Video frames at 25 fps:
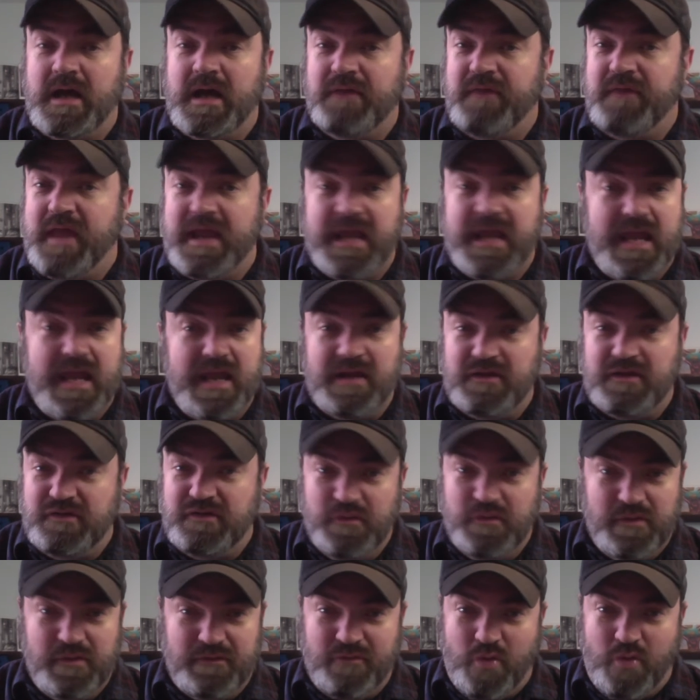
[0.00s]
They can't
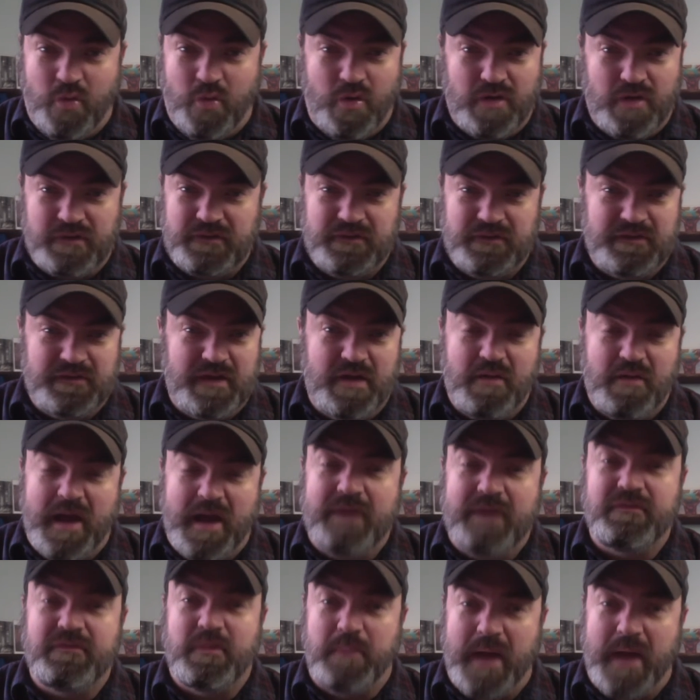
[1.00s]
do it, of course, because they don't
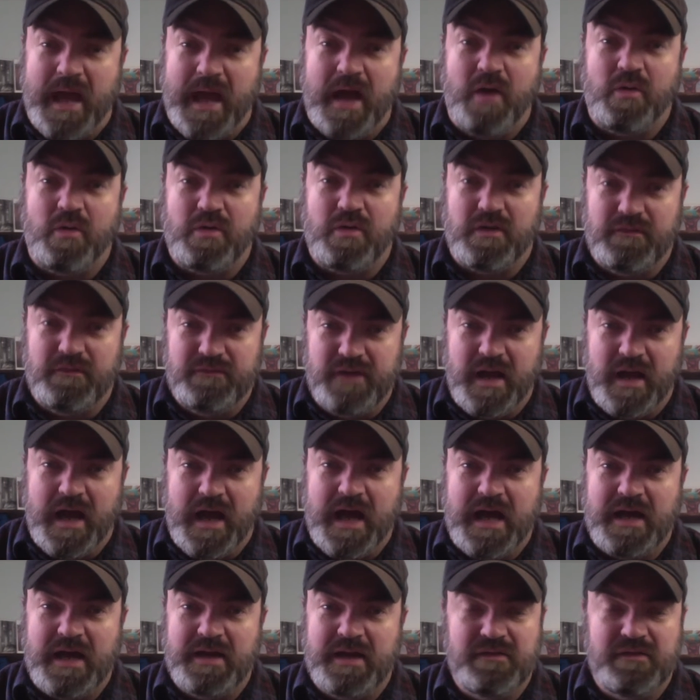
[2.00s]
have the power of
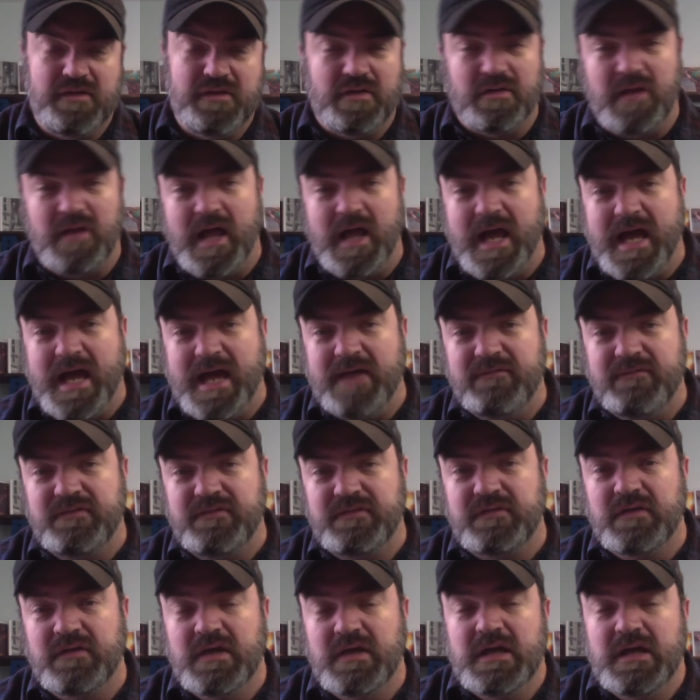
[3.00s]
God in their
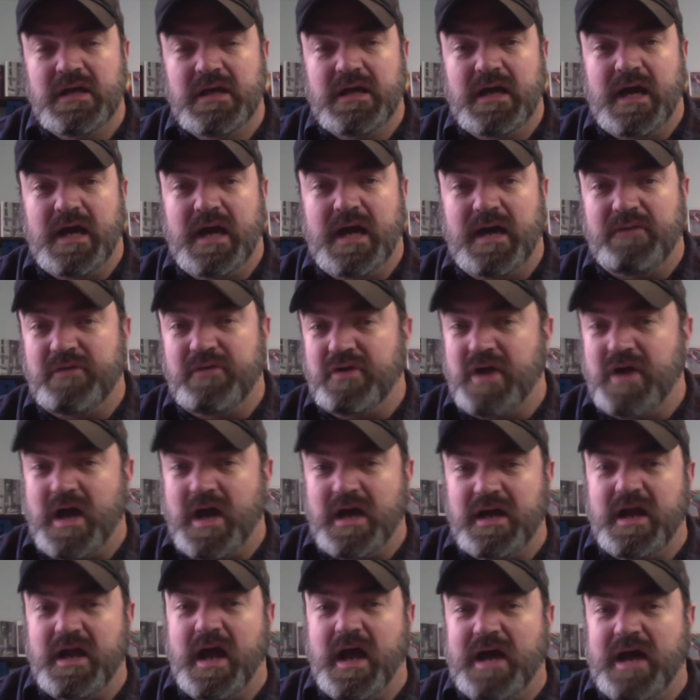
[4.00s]
lives. They're
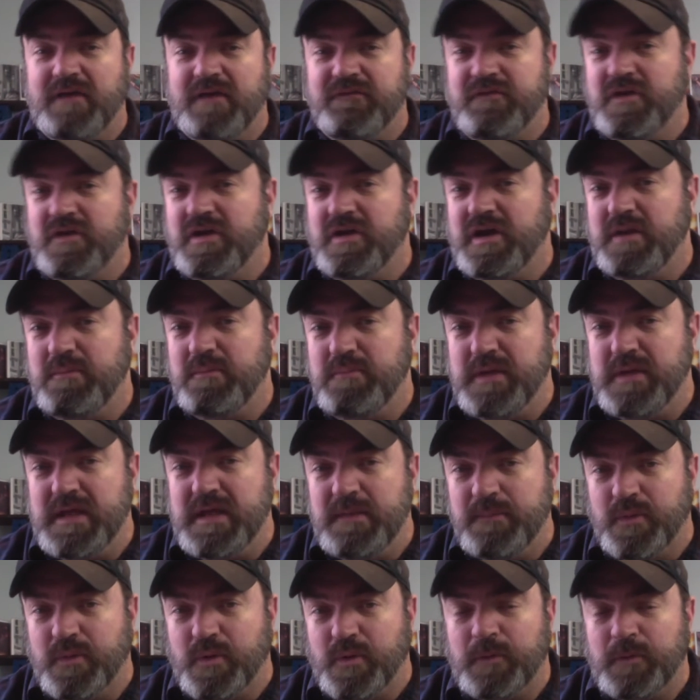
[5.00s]
not God-fearing
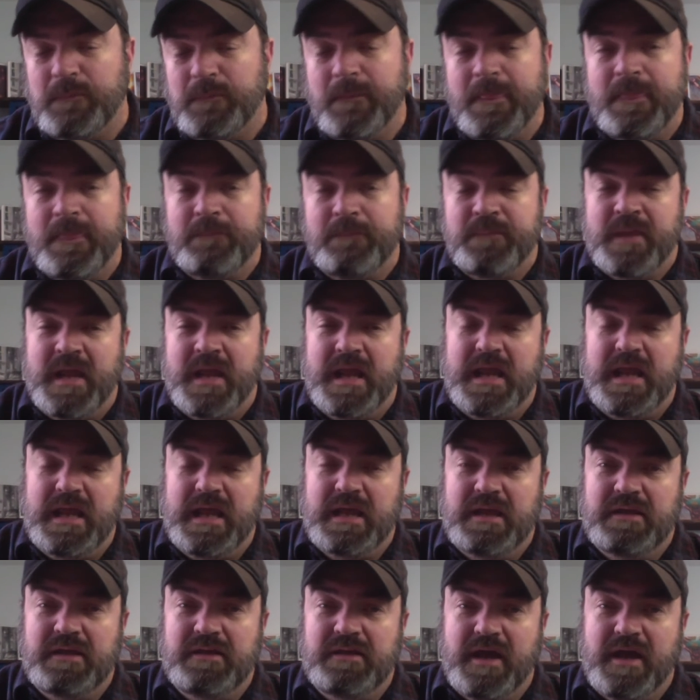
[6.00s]
people.
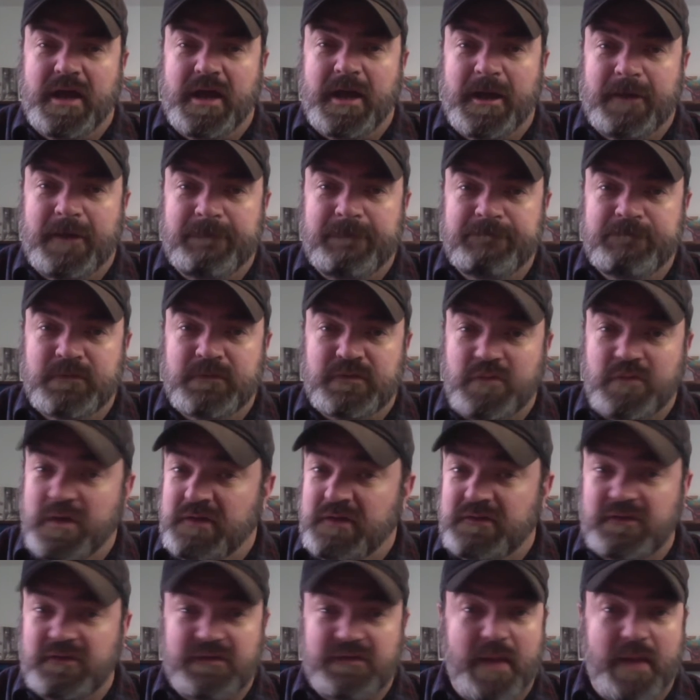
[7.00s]
And so he
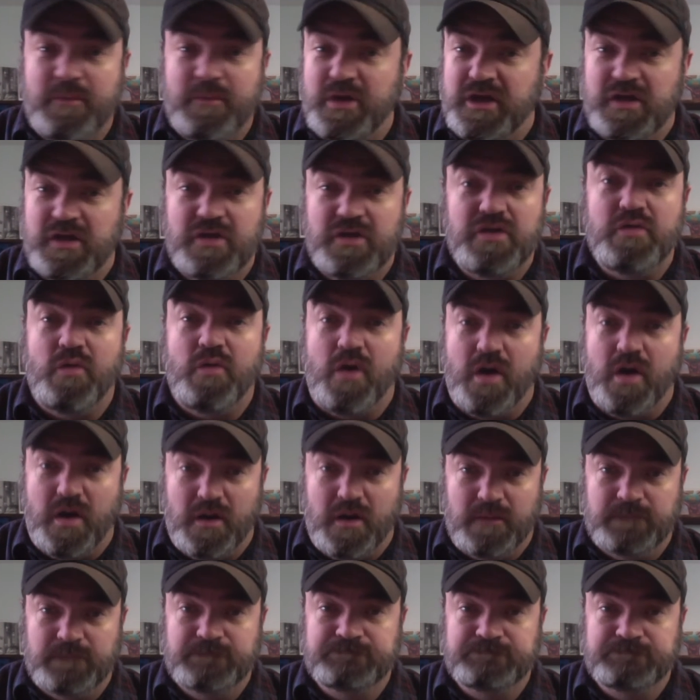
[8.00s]
says, "Hey, I'm going to kill you all."